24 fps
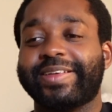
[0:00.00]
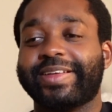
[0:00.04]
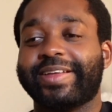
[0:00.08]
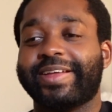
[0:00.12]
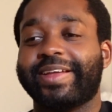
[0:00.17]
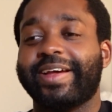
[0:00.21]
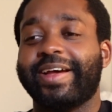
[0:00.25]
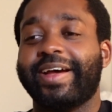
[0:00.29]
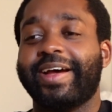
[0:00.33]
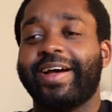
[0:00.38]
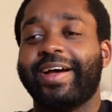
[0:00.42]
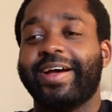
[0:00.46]

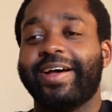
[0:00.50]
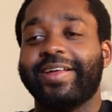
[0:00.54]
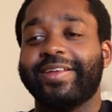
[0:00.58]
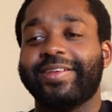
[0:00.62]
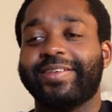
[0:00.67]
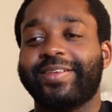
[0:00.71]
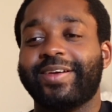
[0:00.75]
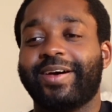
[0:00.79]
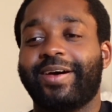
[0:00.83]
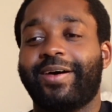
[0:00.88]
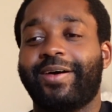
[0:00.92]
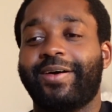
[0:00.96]

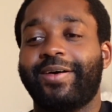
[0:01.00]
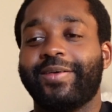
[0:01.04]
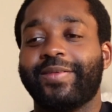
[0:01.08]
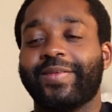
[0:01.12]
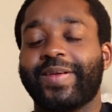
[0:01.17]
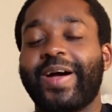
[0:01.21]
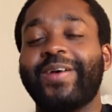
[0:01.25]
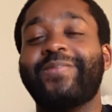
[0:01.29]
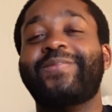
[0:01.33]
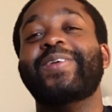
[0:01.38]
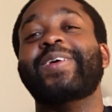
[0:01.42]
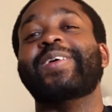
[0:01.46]
God,
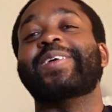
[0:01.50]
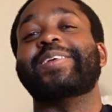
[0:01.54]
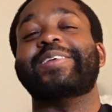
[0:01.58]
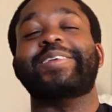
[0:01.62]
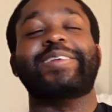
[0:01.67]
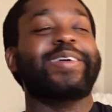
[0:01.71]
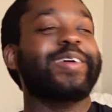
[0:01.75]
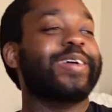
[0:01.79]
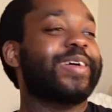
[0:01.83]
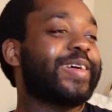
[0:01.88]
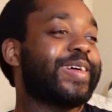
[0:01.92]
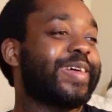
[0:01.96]
dog.
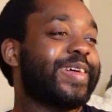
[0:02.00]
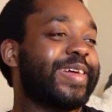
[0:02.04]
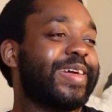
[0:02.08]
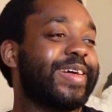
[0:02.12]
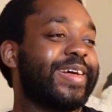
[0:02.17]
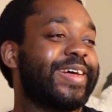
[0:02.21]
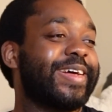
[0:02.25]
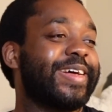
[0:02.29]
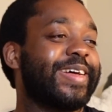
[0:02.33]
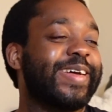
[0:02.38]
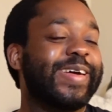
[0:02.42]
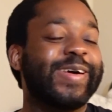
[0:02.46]

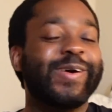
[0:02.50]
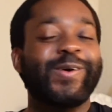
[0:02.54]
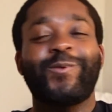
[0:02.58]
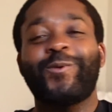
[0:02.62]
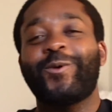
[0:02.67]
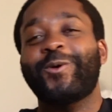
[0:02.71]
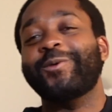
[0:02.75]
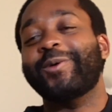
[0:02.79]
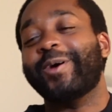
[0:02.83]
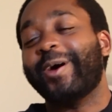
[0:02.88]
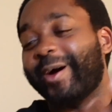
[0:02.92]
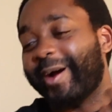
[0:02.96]

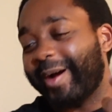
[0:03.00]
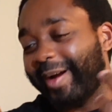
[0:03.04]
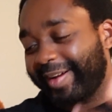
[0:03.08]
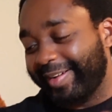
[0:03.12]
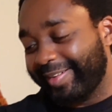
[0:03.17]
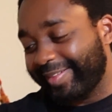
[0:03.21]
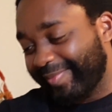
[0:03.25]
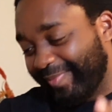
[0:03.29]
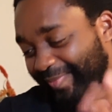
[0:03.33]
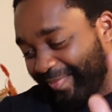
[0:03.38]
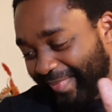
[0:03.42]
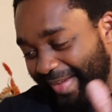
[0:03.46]
Well, all
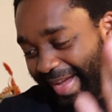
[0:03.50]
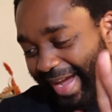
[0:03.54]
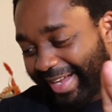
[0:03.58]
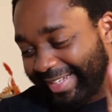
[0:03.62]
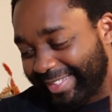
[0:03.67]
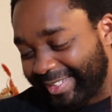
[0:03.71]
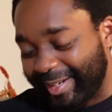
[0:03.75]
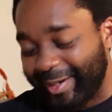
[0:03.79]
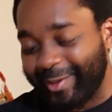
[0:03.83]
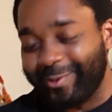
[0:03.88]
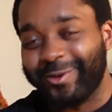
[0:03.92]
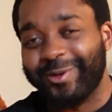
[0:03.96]
right, I'll
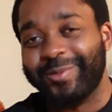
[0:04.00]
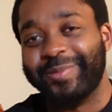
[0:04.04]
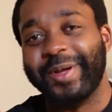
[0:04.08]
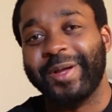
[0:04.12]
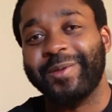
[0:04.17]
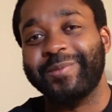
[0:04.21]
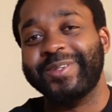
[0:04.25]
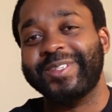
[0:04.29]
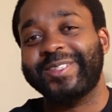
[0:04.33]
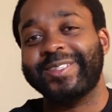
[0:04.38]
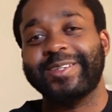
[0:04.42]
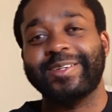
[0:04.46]
tell you what
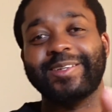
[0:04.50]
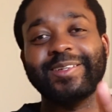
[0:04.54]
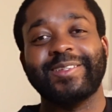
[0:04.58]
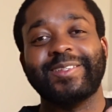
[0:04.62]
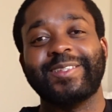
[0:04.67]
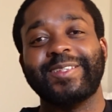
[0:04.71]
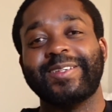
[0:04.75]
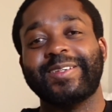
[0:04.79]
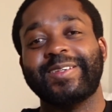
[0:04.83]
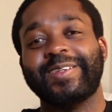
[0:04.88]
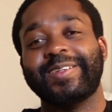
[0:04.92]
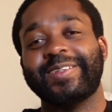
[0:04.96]
made me shed a
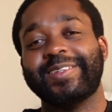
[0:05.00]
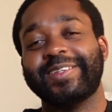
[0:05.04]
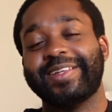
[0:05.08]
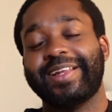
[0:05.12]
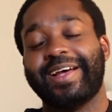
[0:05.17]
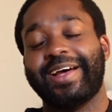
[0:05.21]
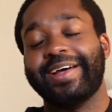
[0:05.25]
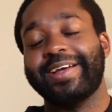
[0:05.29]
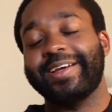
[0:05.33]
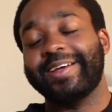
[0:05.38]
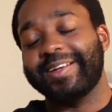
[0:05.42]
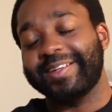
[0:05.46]
tear, then
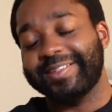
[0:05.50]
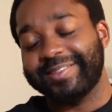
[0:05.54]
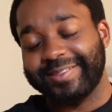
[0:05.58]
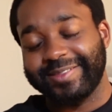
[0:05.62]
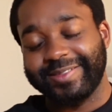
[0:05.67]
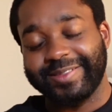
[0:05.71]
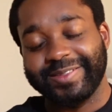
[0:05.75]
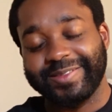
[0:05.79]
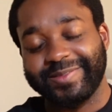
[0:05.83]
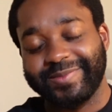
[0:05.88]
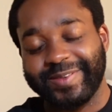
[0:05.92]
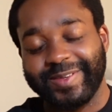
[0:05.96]
I end
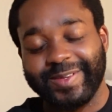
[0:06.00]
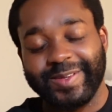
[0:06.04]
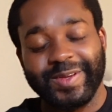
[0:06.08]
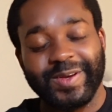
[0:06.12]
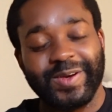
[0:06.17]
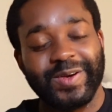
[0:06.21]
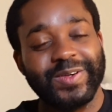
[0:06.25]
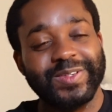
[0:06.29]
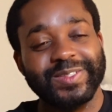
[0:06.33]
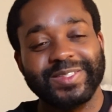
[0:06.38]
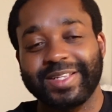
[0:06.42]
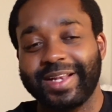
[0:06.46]
this
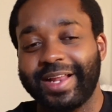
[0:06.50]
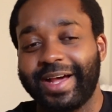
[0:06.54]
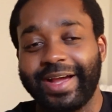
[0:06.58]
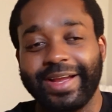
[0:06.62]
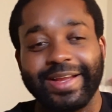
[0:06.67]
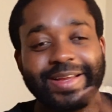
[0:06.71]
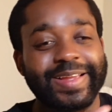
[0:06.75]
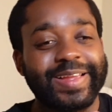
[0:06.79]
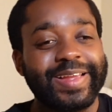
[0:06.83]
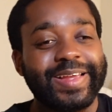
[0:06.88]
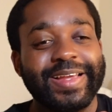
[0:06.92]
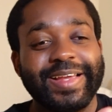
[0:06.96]
video. It's
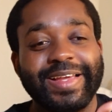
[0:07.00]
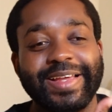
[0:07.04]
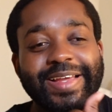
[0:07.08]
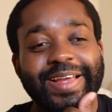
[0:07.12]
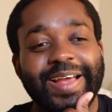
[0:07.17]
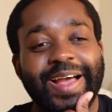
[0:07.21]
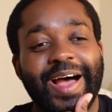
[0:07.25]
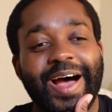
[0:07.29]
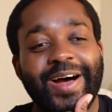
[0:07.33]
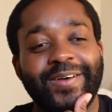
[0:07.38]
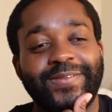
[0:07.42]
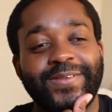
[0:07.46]
like,
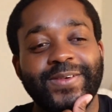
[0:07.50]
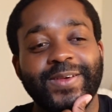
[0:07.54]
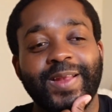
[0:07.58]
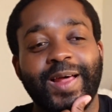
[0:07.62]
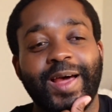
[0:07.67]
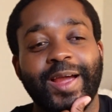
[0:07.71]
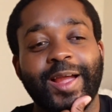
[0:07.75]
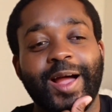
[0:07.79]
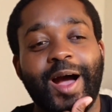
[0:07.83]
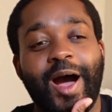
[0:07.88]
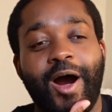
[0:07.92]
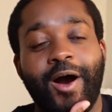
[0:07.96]
I feel
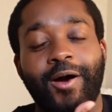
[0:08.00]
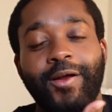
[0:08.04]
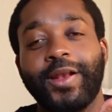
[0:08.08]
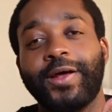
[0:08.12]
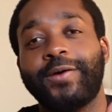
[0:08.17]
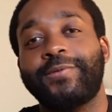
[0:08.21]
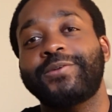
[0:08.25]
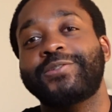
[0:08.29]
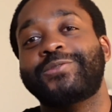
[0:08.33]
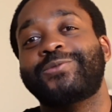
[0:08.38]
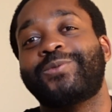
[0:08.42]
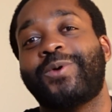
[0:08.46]
like all
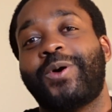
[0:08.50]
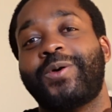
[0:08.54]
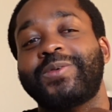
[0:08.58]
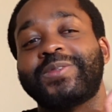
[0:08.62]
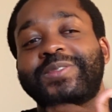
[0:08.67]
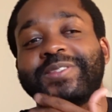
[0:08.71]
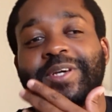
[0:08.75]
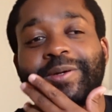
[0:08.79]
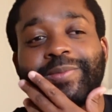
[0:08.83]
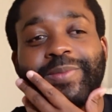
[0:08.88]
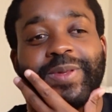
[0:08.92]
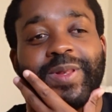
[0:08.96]
of us want
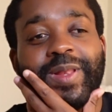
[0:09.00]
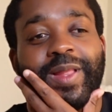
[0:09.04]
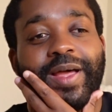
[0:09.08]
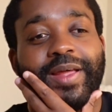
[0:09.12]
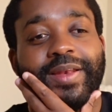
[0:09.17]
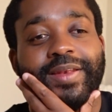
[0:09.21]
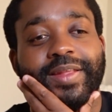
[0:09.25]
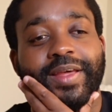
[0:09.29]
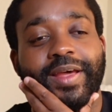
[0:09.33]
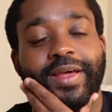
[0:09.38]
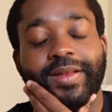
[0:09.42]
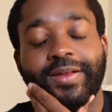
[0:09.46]
something
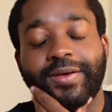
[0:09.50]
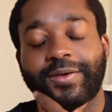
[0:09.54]
like that.